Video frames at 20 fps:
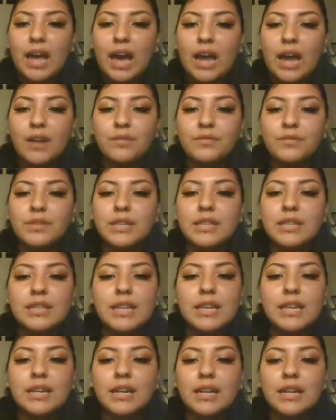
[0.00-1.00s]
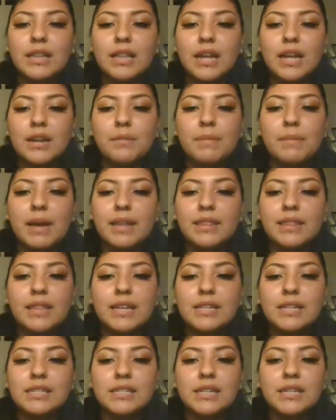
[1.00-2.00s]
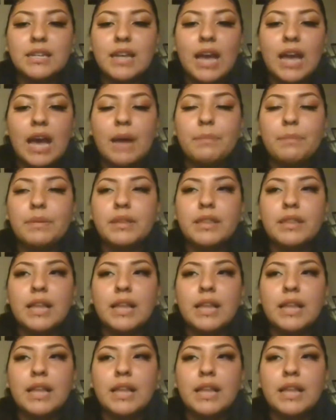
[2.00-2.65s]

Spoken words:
I don't really think a lot of bad things is gonna happen.